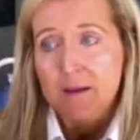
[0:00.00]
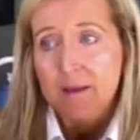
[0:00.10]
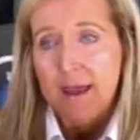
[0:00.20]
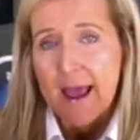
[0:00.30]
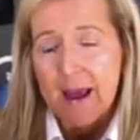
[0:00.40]

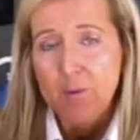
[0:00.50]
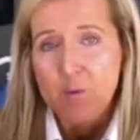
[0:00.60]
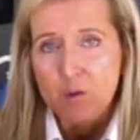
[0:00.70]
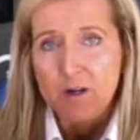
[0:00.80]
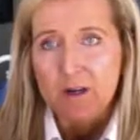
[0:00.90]
The app will
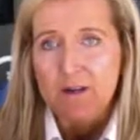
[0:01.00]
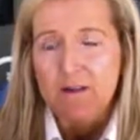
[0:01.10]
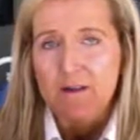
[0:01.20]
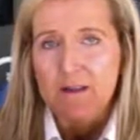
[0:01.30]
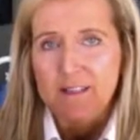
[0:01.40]
work
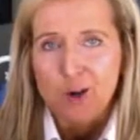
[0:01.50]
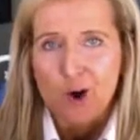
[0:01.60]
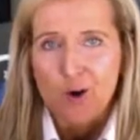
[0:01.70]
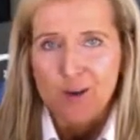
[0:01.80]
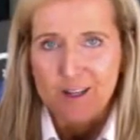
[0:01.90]
as
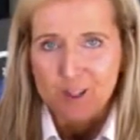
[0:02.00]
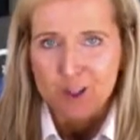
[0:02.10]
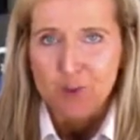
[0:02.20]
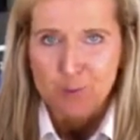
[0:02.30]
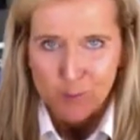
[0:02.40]
hard as
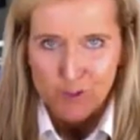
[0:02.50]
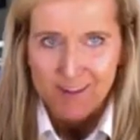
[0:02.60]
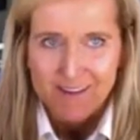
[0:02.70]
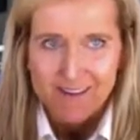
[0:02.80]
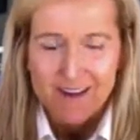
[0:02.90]
you
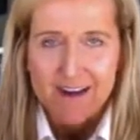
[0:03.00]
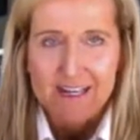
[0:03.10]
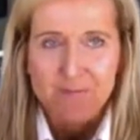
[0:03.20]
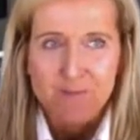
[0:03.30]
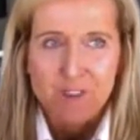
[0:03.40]
work.
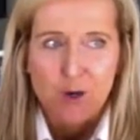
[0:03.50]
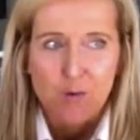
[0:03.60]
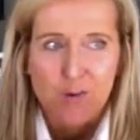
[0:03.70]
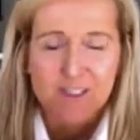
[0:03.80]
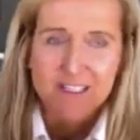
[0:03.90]
So
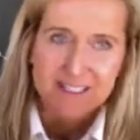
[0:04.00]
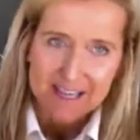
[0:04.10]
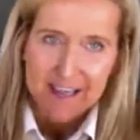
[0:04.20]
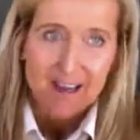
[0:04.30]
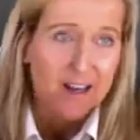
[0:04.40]
there's this
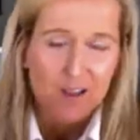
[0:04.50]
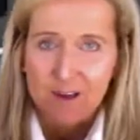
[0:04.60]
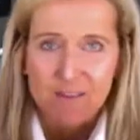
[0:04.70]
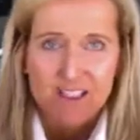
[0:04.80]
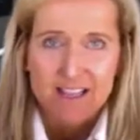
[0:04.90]
saying, and I
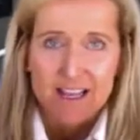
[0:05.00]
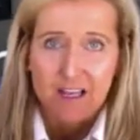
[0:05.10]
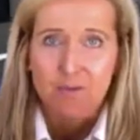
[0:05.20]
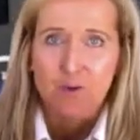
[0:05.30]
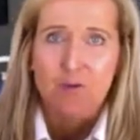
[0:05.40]
love this saying,
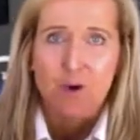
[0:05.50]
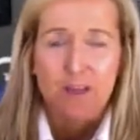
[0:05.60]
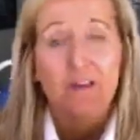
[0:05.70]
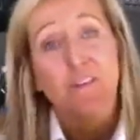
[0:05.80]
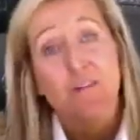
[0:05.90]
if
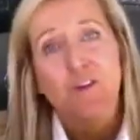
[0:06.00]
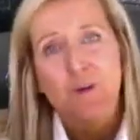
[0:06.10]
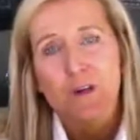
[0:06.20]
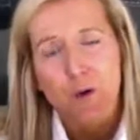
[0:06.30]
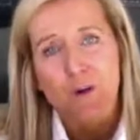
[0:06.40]
you
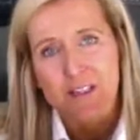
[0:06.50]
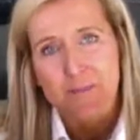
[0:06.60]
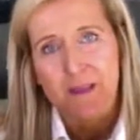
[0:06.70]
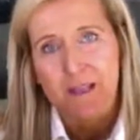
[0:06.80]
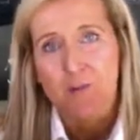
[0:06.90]
ignore
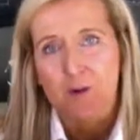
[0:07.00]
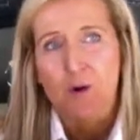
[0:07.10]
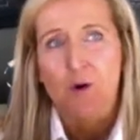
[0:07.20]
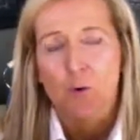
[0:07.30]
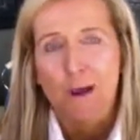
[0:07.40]
something, it will
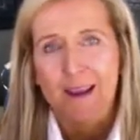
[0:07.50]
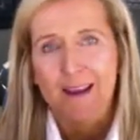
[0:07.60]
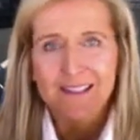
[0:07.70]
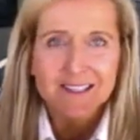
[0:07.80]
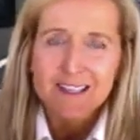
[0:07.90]
go away.
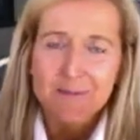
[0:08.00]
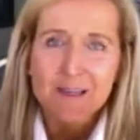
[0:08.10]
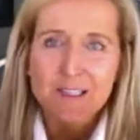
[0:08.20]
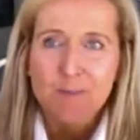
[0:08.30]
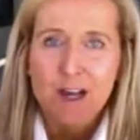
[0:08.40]
It's the same
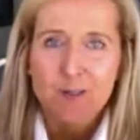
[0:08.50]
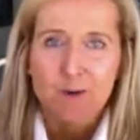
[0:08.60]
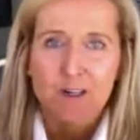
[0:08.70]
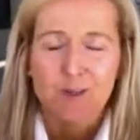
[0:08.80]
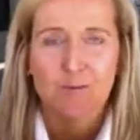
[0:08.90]
thing as
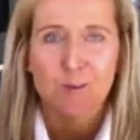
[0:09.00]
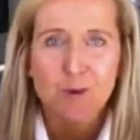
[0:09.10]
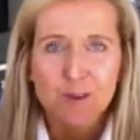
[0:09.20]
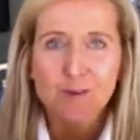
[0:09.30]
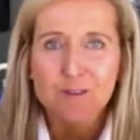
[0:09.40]
Poshmark. So if you
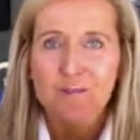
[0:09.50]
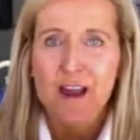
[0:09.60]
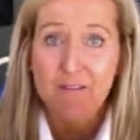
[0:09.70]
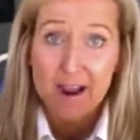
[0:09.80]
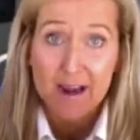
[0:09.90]
put those
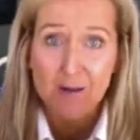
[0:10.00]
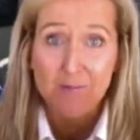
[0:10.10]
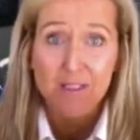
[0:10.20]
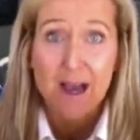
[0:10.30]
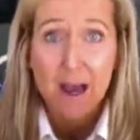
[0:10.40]
5
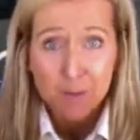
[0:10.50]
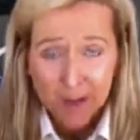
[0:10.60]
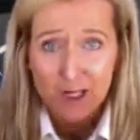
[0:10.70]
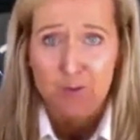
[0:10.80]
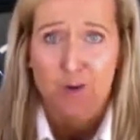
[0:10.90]
items on
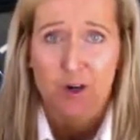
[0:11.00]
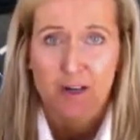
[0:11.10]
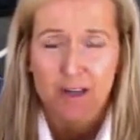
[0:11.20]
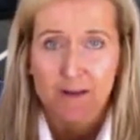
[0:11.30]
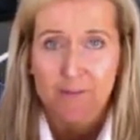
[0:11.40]
Poshmark
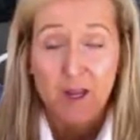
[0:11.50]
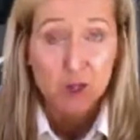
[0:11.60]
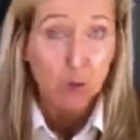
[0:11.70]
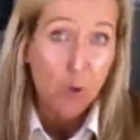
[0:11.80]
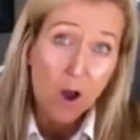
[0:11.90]
and
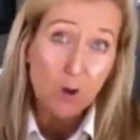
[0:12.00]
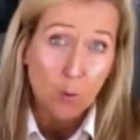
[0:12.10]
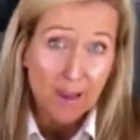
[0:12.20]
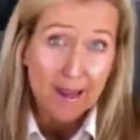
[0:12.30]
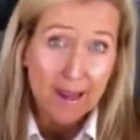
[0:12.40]
you walk
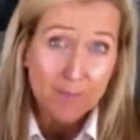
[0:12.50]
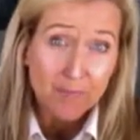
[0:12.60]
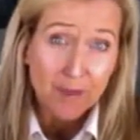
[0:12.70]
away,